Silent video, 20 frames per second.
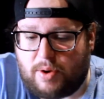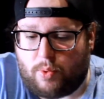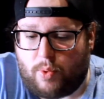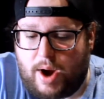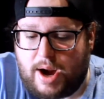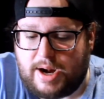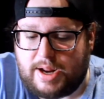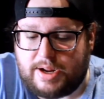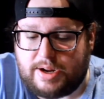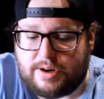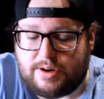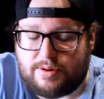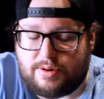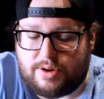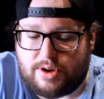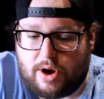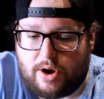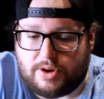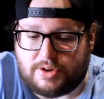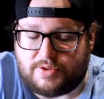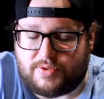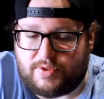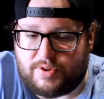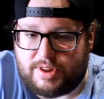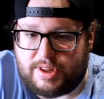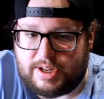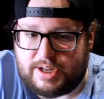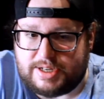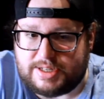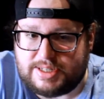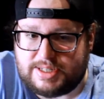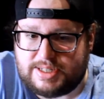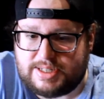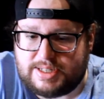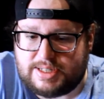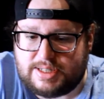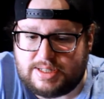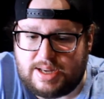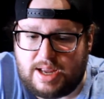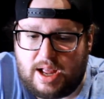rating goes for
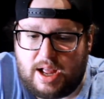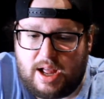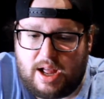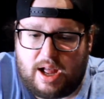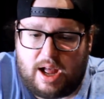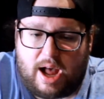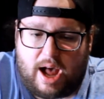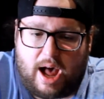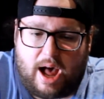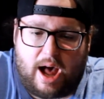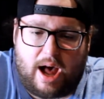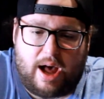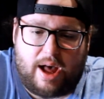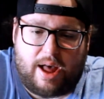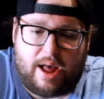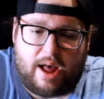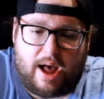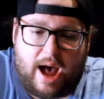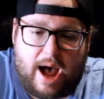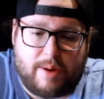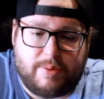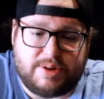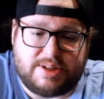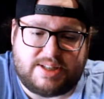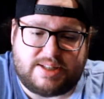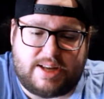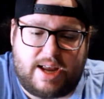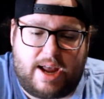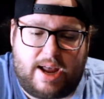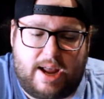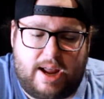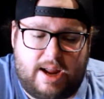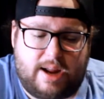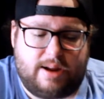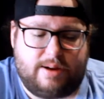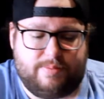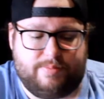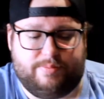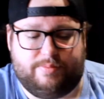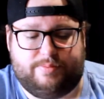this, I would
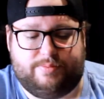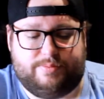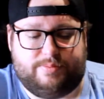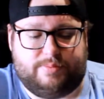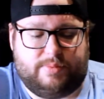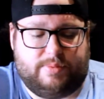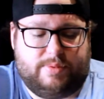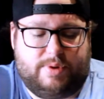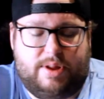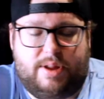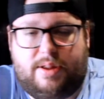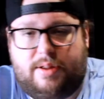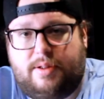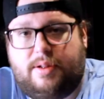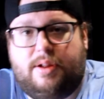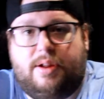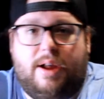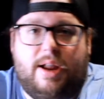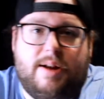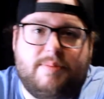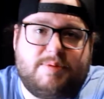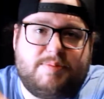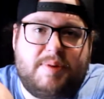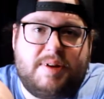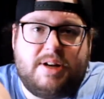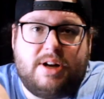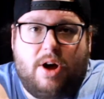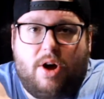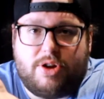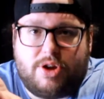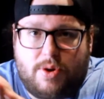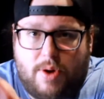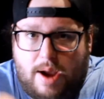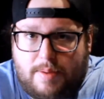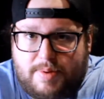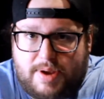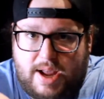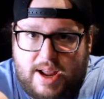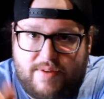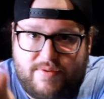say, and I'm speaking to all you
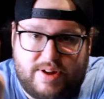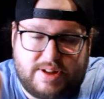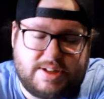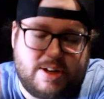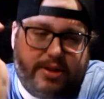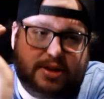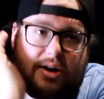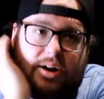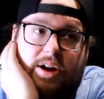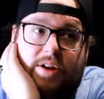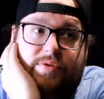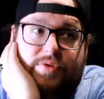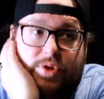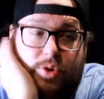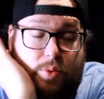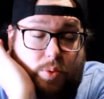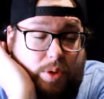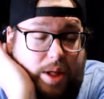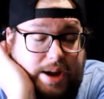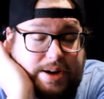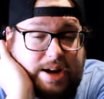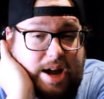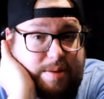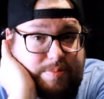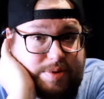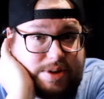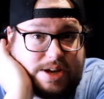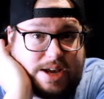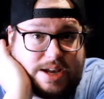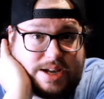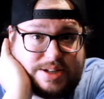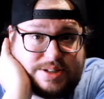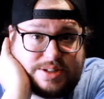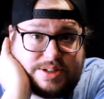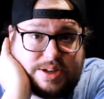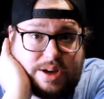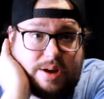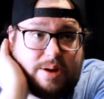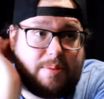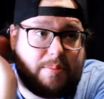IPA fans out there, if you like
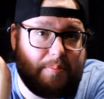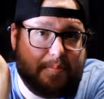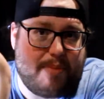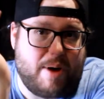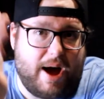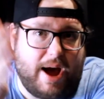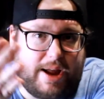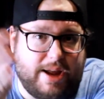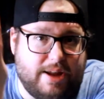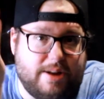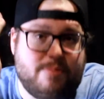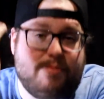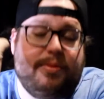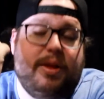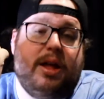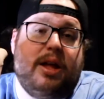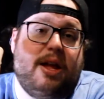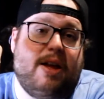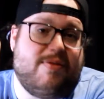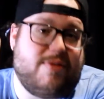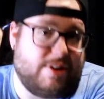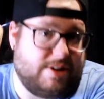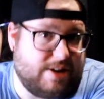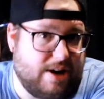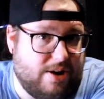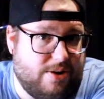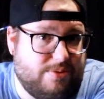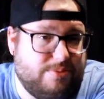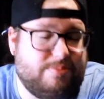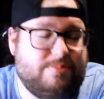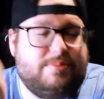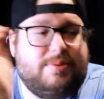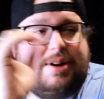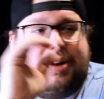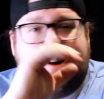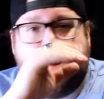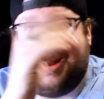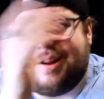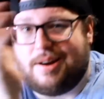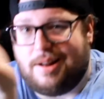IPAs, buy it. If you don't,
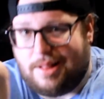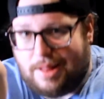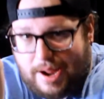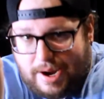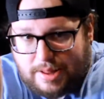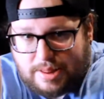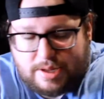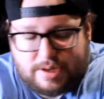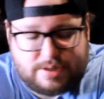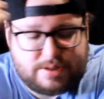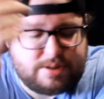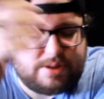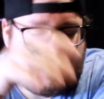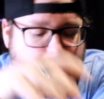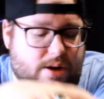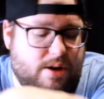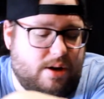you're not gonna like this.